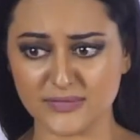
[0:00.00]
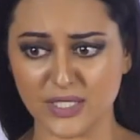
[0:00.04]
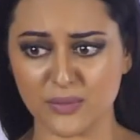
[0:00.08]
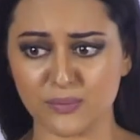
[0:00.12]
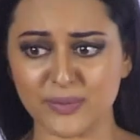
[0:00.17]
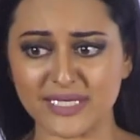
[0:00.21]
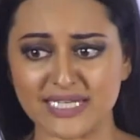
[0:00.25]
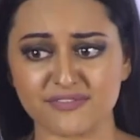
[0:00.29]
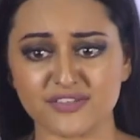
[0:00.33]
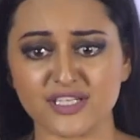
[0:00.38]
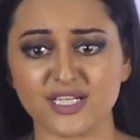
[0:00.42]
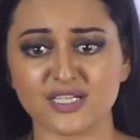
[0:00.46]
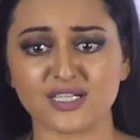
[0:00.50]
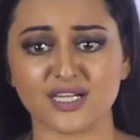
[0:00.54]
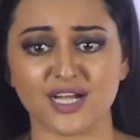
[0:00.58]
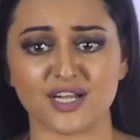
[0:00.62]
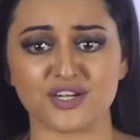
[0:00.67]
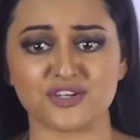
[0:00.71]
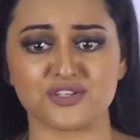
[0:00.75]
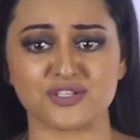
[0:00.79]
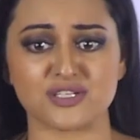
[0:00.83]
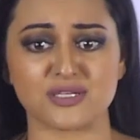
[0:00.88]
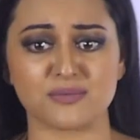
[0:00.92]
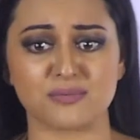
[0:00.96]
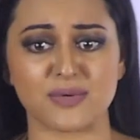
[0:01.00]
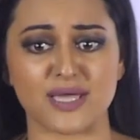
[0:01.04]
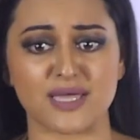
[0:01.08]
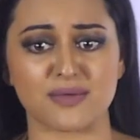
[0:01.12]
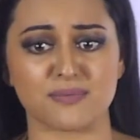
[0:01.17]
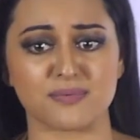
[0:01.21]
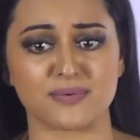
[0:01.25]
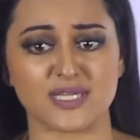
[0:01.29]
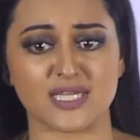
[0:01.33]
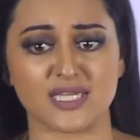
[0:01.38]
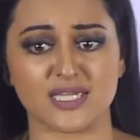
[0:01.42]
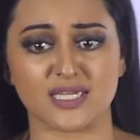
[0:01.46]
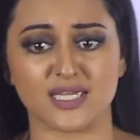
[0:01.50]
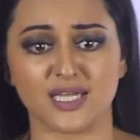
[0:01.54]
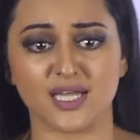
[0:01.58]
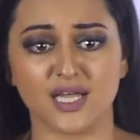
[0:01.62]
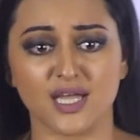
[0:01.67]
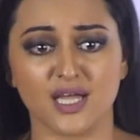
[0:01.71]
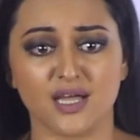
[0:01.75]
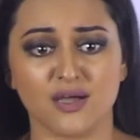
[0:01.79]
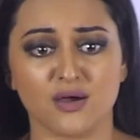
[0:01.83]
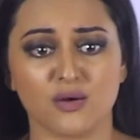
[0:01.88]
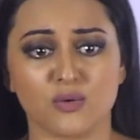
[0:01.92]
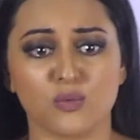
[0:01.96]
We live in a country where we
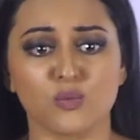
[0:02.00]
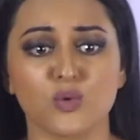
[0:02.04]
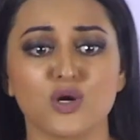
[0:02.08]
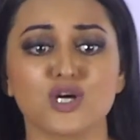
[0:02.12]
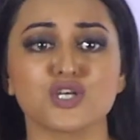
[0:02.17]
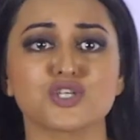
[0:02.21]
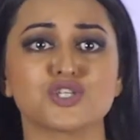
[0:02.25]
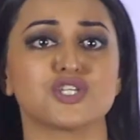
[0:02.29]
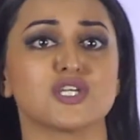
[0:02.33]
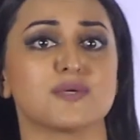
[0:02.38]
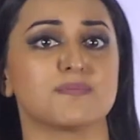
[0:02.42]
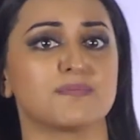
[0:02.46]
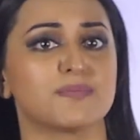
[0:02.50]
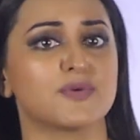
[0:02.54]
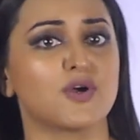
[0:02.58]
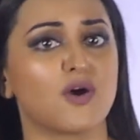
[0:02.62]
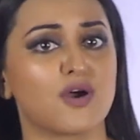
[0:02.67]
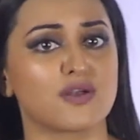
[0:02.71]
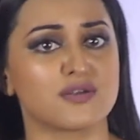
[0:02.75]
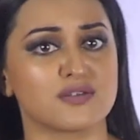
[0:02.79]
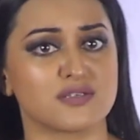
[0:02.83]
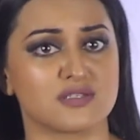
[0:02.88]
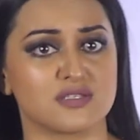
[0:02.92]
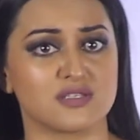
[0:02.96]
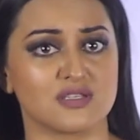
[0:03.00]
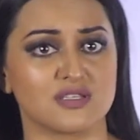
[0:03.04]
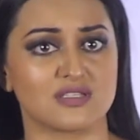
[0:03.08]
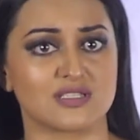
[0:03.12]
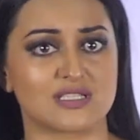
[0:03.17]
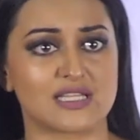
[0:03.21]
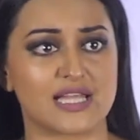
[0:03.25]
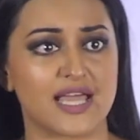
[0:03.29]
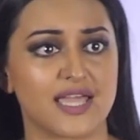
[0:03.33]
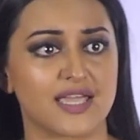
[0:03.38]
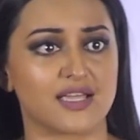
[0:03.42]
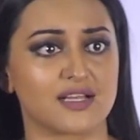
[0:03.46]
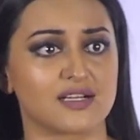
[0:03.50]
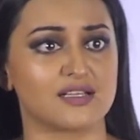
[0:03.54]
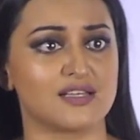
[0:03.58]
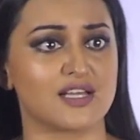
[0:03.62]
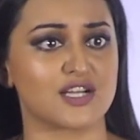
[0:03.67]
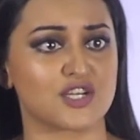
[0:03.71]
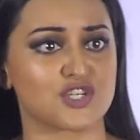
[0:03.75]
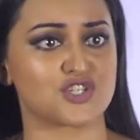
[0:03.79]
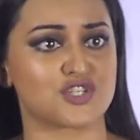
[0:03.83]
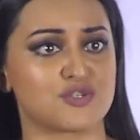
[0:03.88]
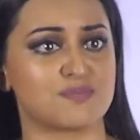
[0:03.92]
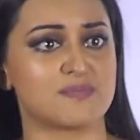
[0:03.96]
worship goddesses like
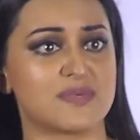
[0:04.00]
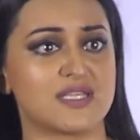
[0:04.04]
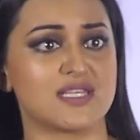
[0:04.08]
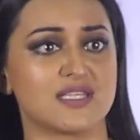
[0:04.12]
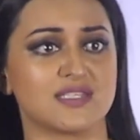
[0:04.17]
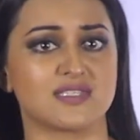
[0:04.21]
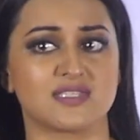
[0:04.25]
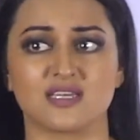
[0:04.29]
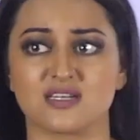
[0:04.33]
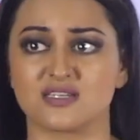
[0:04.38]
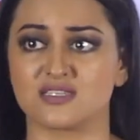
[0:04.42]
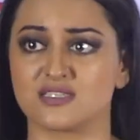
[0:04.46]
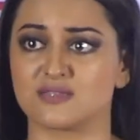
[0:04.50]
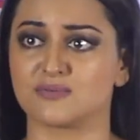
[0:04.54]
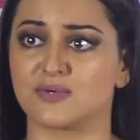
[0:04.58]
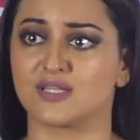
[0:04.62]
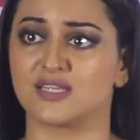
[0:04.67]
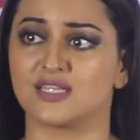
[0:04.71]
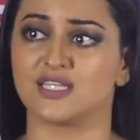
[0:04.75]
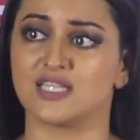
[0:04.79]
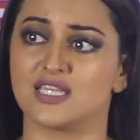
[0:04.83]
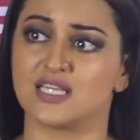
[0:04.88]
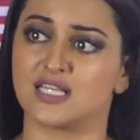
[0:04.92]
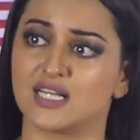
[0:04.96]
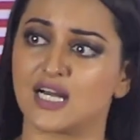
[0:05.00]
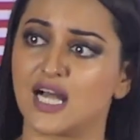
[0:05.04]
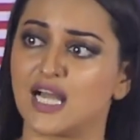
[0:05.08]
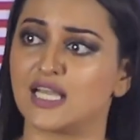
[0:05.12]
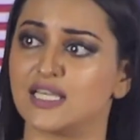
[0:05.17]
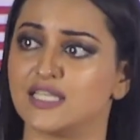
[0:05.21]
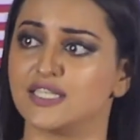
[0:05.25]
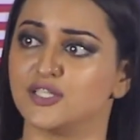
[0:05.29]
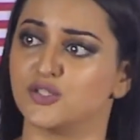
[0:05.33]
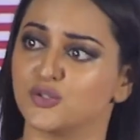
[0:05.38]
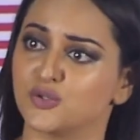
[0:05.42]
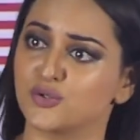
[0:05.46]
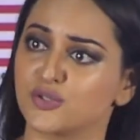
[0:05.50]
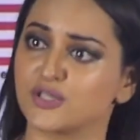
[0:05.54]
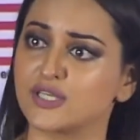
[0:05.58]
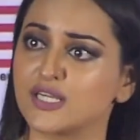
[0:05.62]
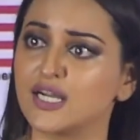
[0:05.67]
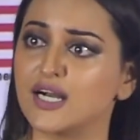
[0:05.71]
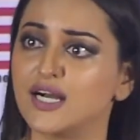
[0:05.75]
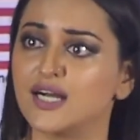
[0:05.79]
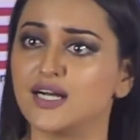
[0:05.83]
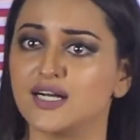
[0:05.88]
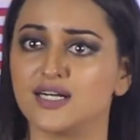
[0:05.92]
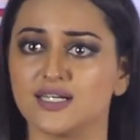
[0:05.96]
Lakshmi, Saraswati, Kali,
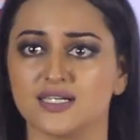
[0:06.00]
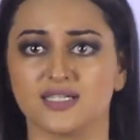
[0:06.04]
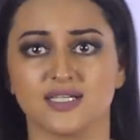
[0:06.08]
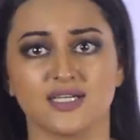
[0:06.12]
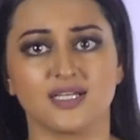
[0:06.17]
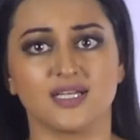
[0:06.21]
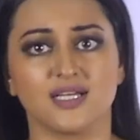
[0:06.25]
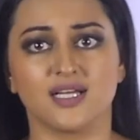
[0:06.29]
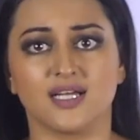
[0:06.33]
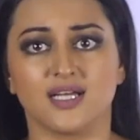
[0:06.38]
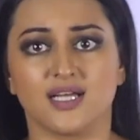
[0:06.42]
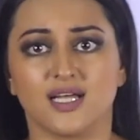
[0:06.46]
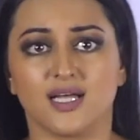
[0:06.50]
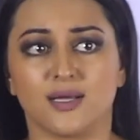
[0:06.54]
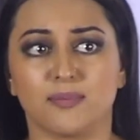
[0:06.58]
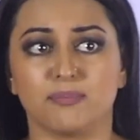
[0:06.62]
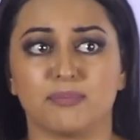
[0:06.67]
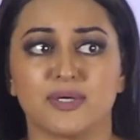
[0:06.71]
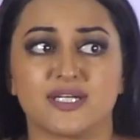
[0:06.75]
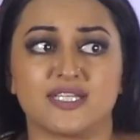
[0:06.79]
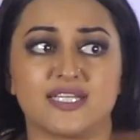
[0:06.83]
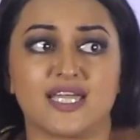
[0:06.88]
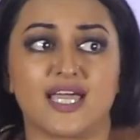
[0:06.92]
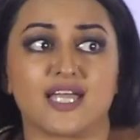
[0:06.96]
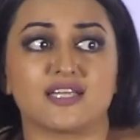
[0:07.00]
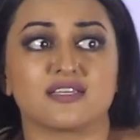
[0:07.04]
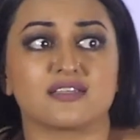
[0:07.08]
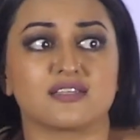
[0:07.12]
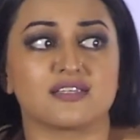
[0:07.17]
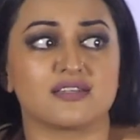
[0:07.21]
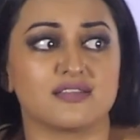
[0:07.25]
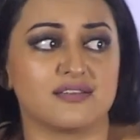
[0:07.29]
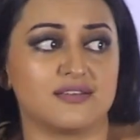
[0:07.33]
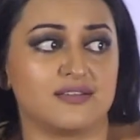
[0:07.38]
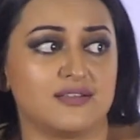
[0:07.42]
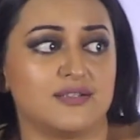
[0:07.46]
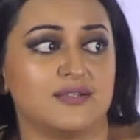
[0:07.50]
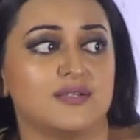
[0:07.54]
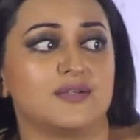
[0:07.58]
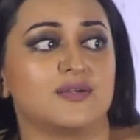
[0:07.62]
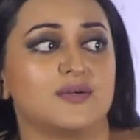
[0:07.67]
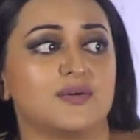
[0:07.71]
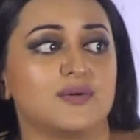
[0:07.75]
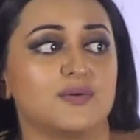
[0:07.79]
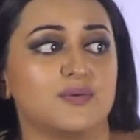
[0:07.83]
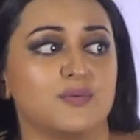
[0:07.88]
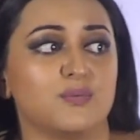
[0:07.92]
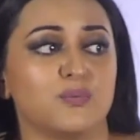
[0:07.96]
Durga. But yet,
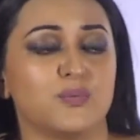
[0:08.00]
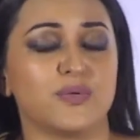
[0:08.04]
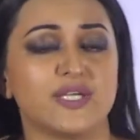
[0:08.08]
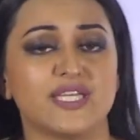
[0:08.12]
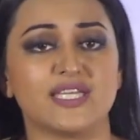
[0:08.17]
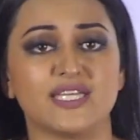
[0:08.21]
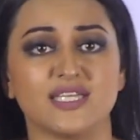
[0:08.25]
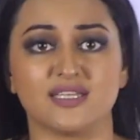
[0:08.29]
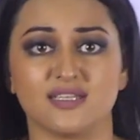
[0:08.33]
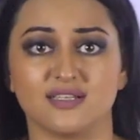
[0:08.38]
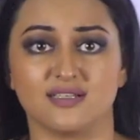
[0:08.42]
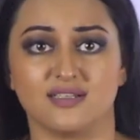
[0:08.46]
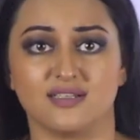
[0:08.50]
we